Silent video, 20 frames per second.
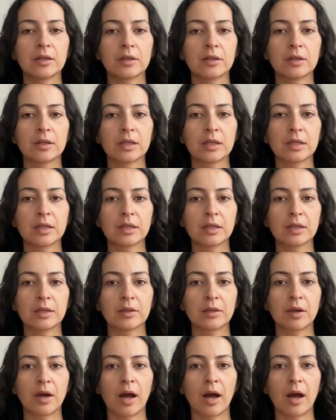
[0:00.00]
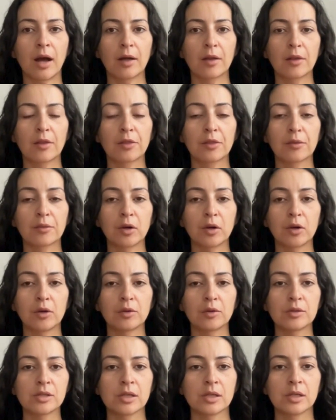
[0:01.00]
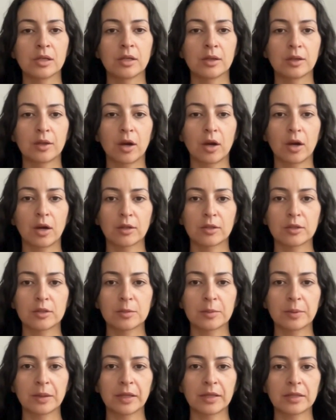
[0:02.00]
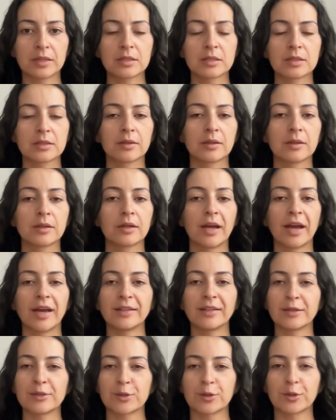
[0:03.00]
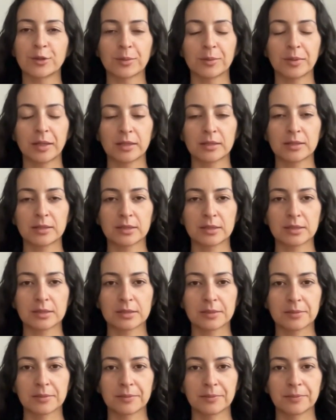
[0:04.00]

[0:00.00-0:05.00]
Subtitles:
the throat, the heart space, and the solar plexus.